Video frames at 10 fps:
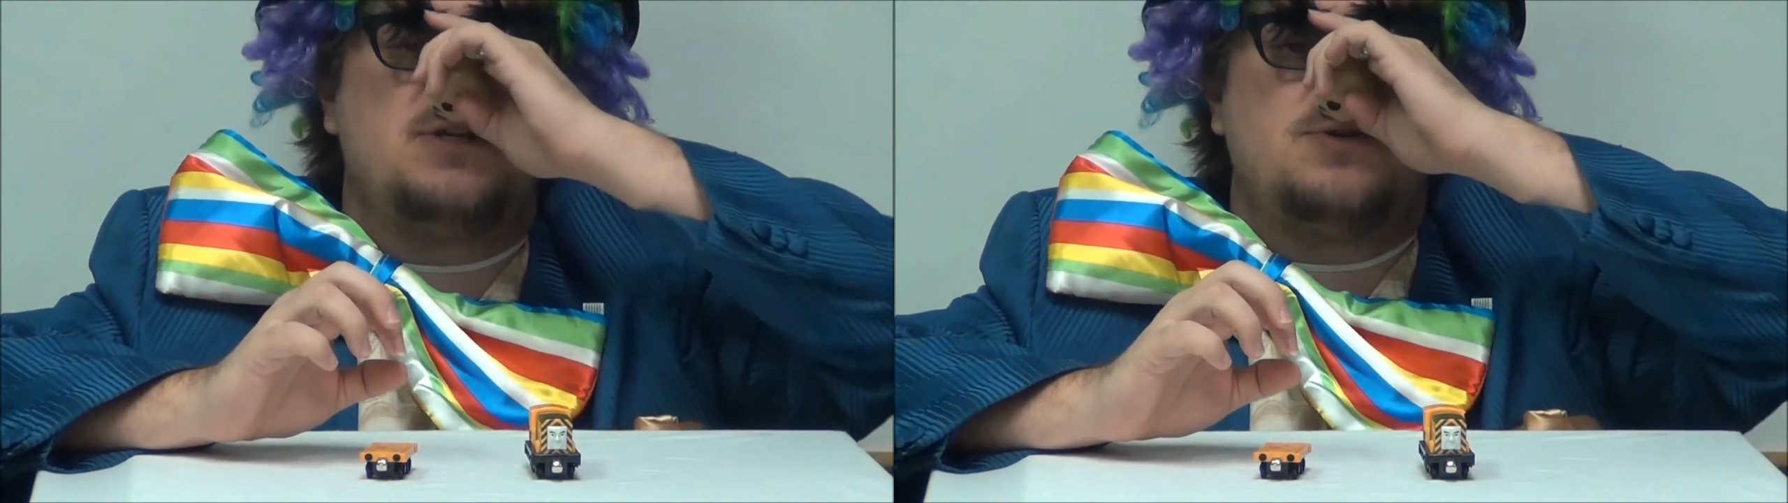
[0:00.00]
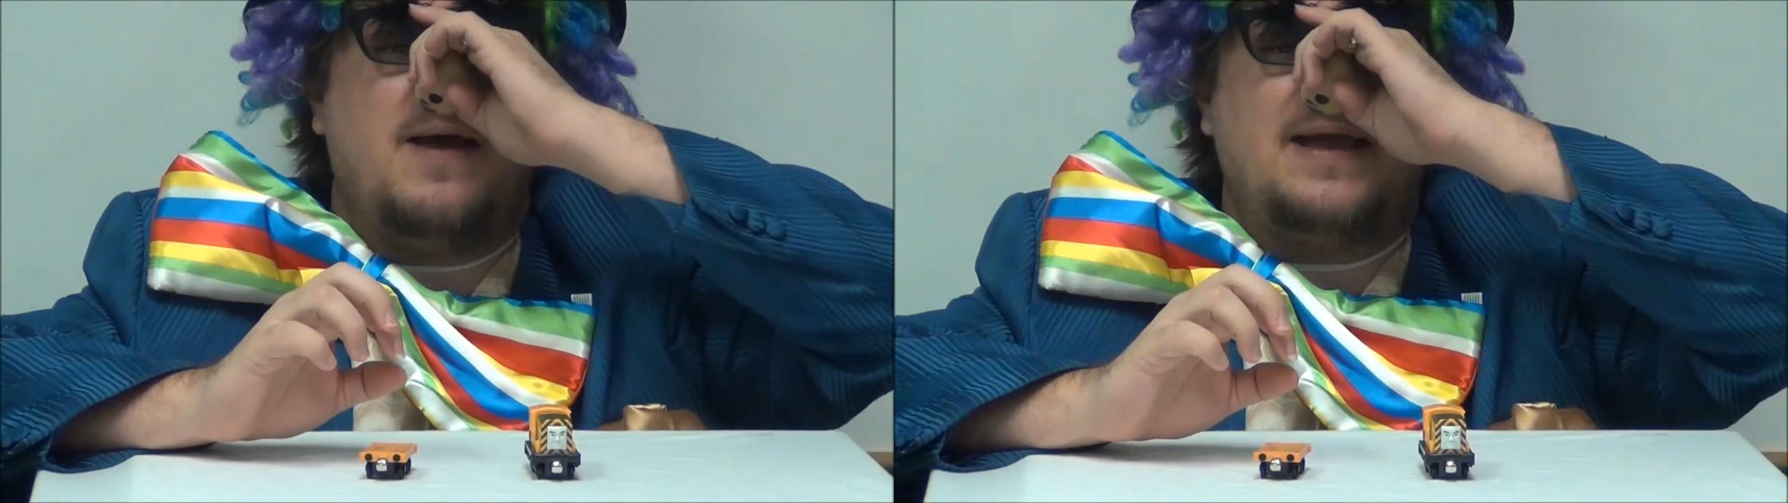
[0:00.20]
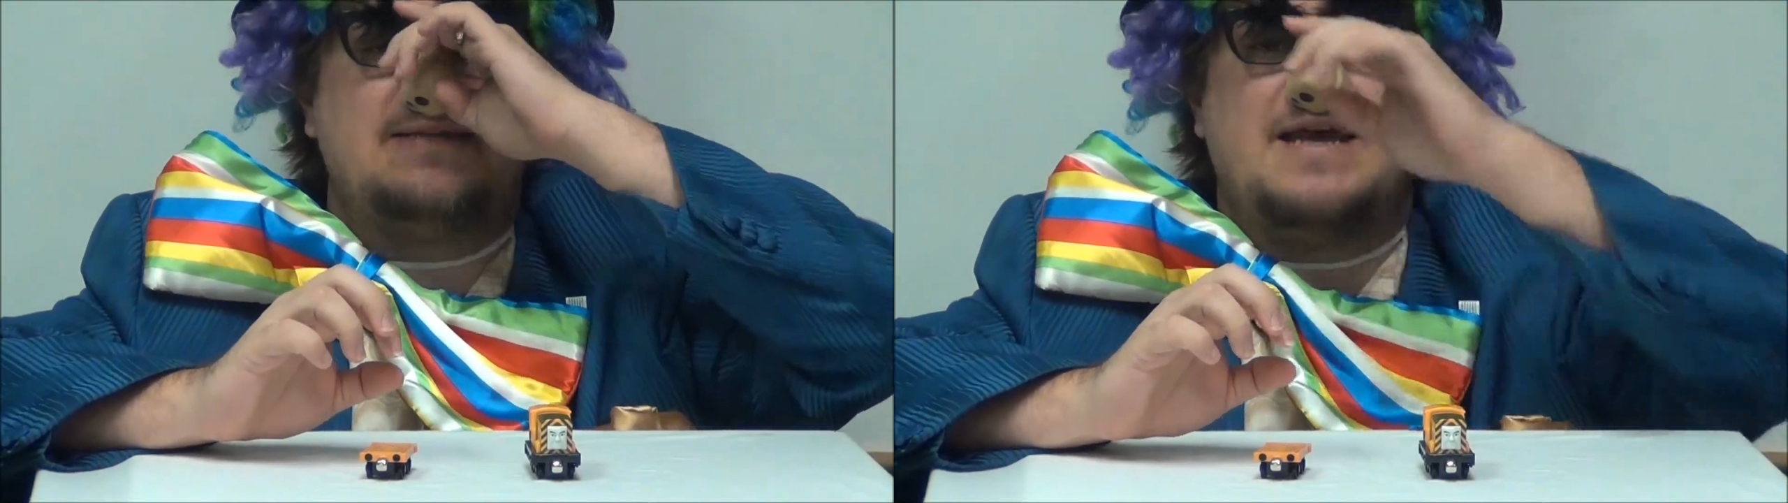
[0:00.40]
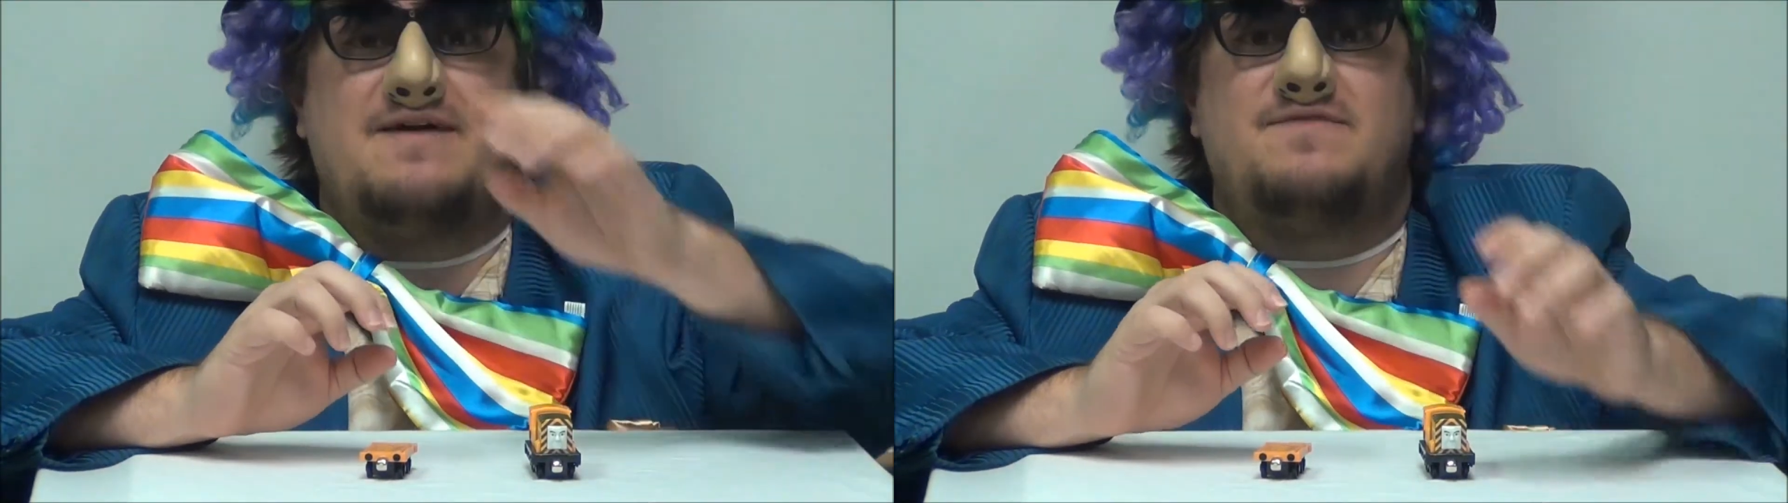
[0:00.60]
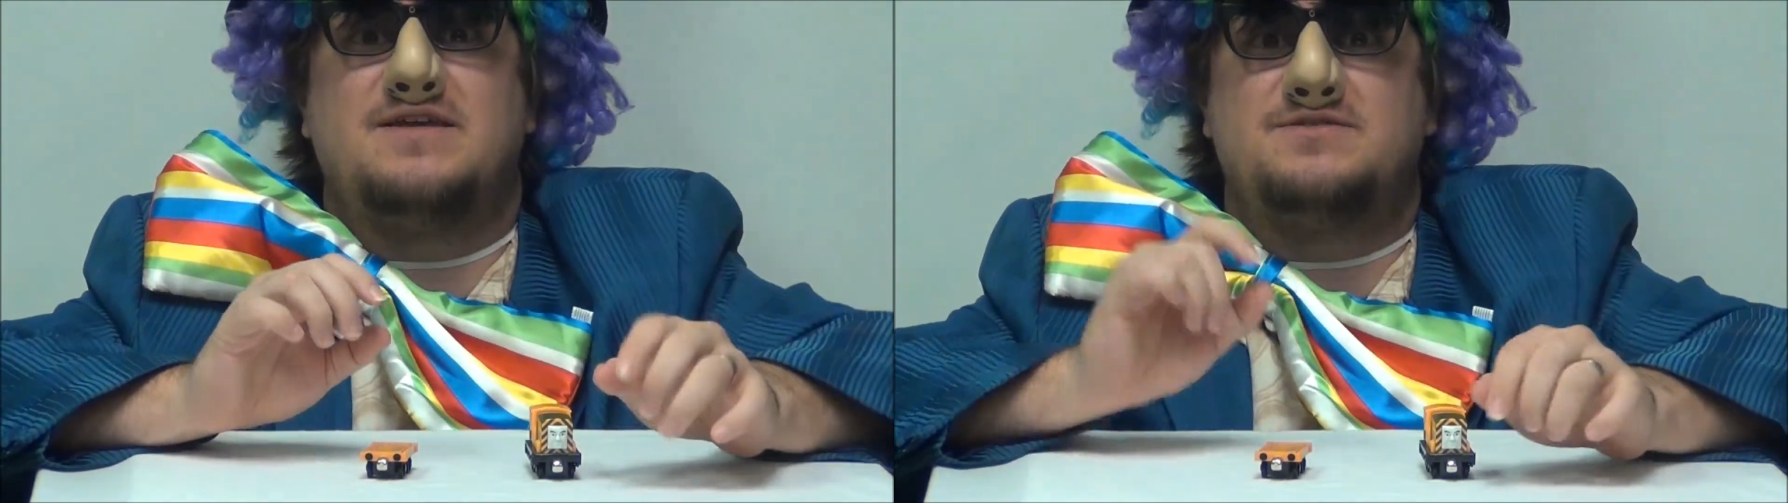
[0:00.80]
trains
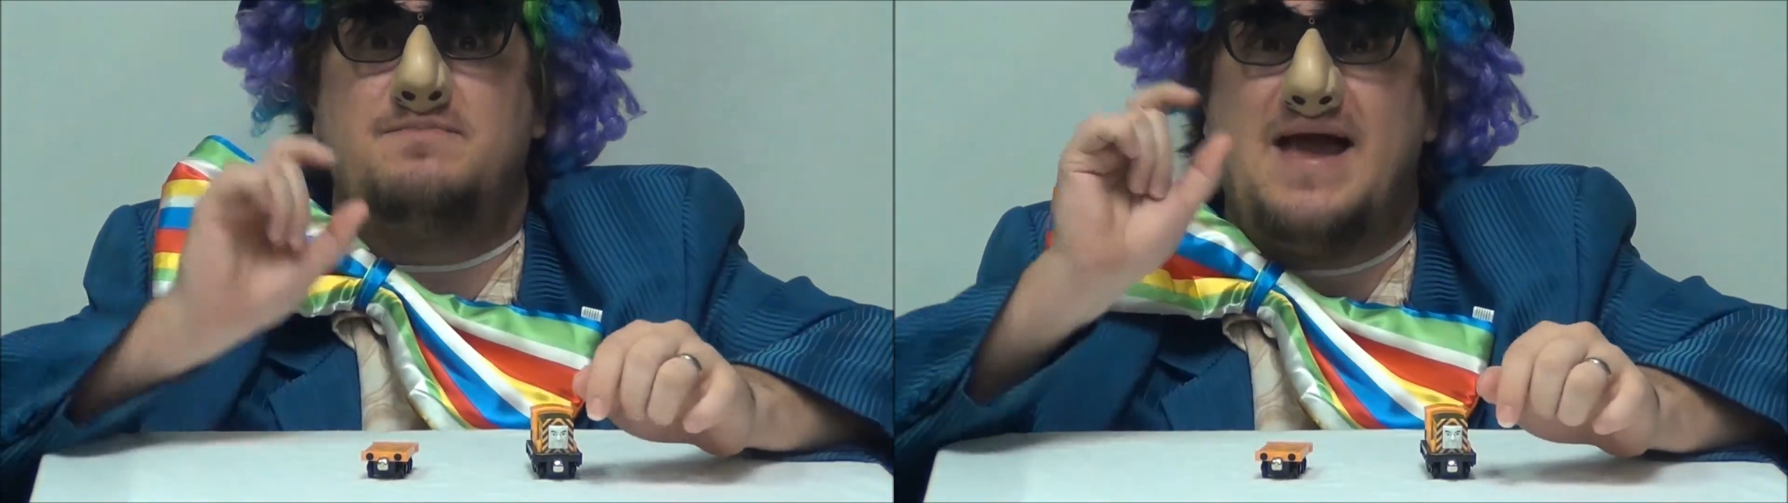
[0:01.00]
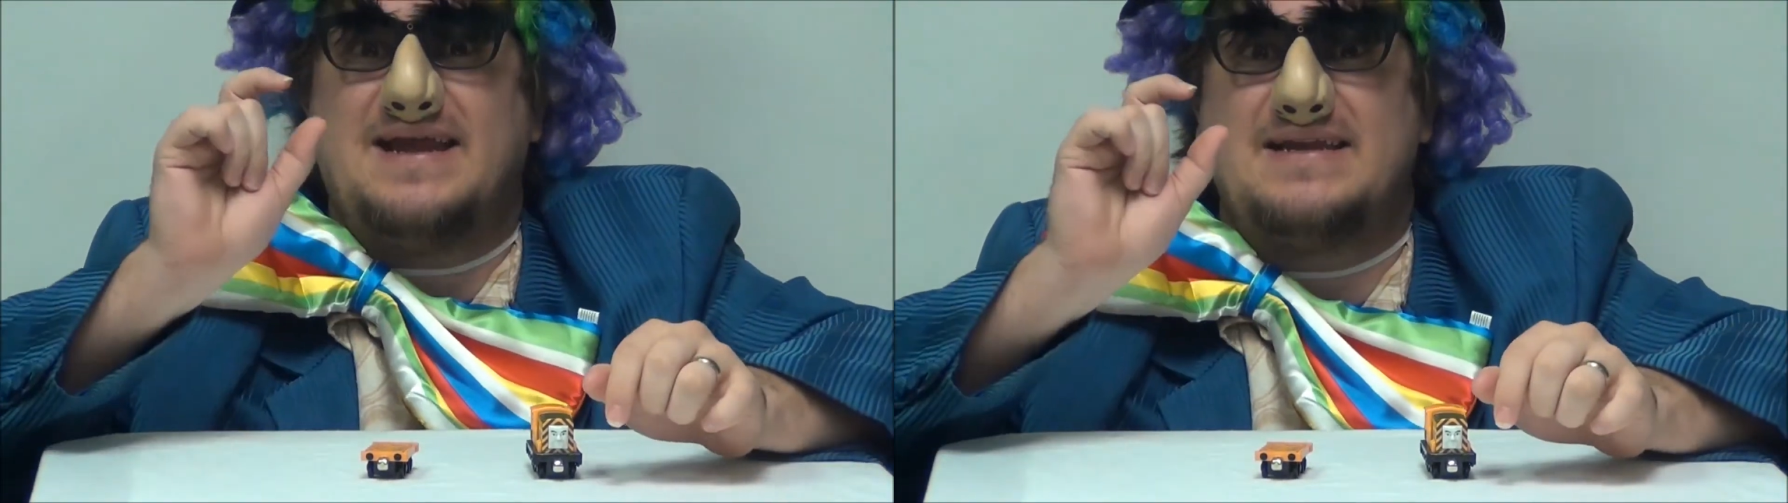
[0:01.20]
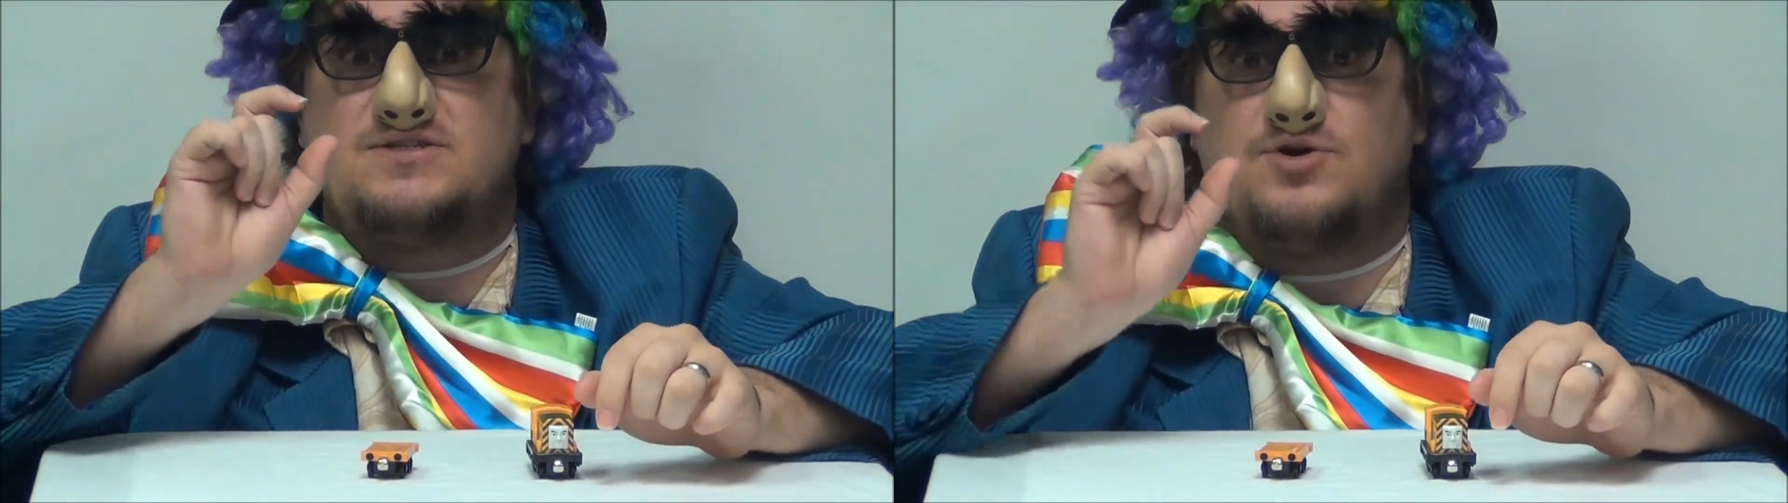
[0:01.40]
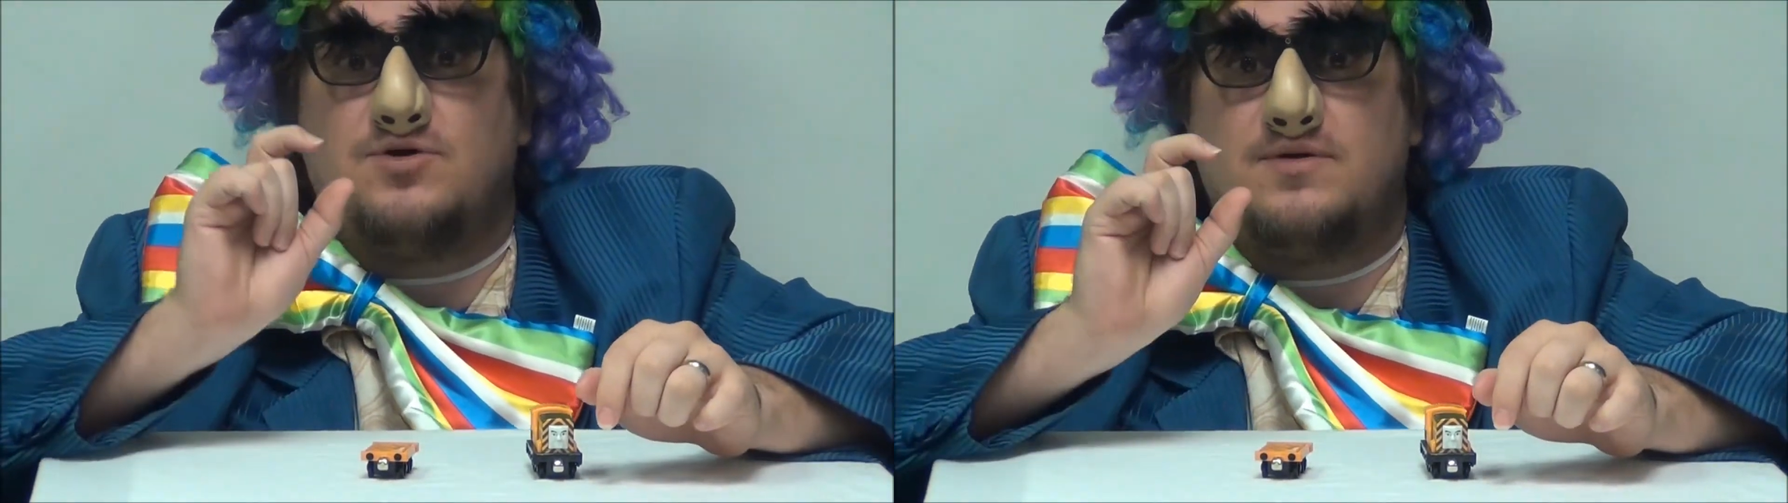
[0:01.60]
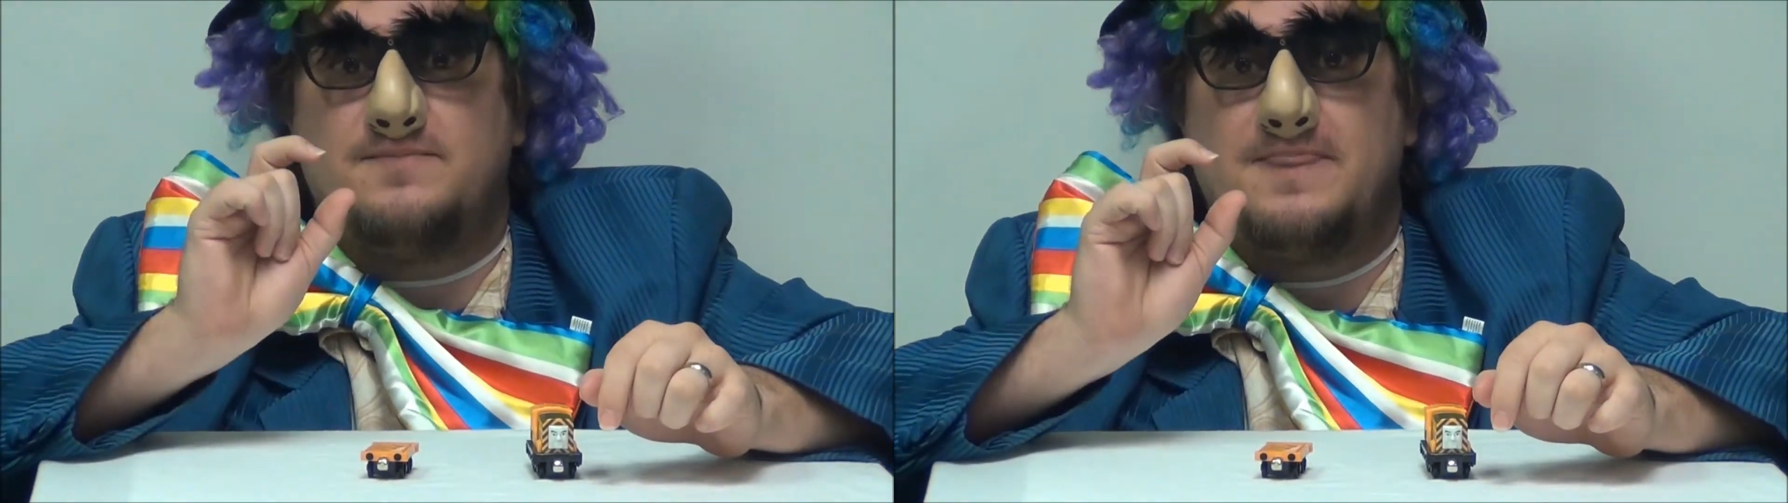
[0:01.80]
have these magnets
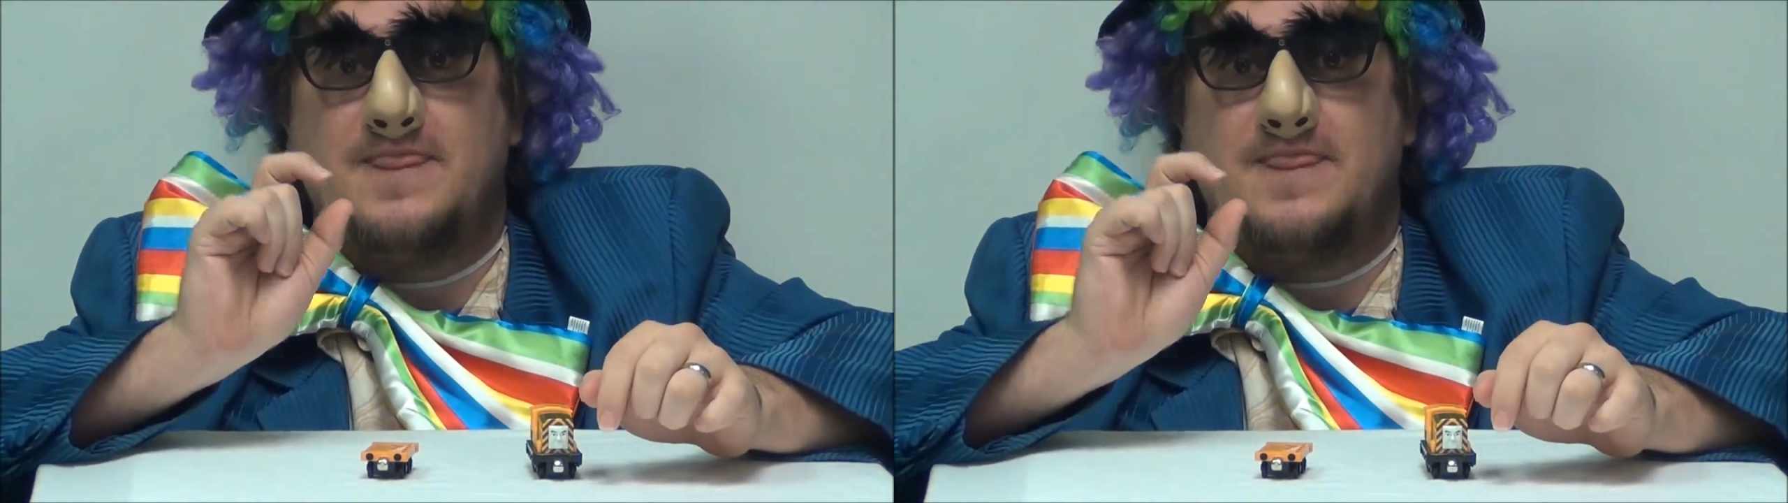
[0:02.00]
on them,